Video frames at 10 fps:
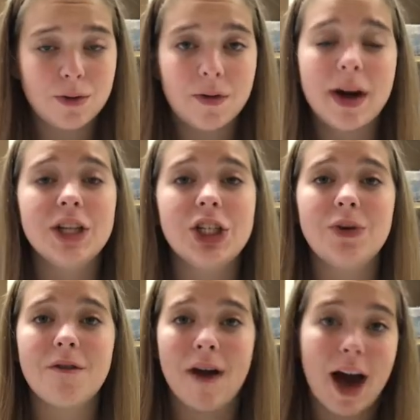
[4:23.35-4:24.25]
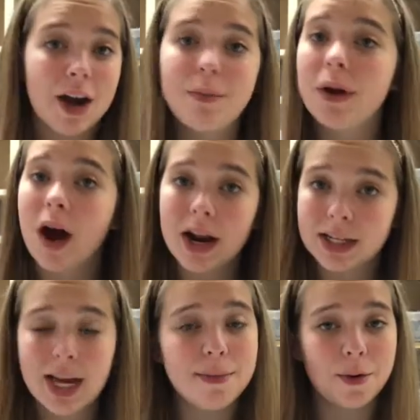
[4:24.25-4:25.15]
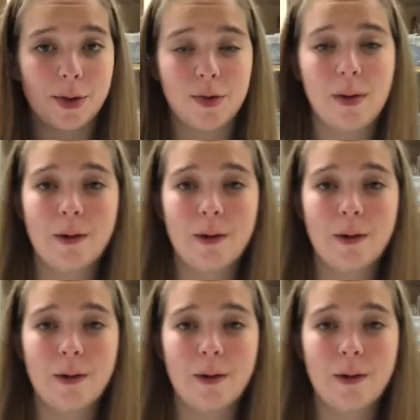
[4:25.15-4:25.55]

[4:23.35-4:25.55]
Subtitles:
find you if I had a periodic table with me?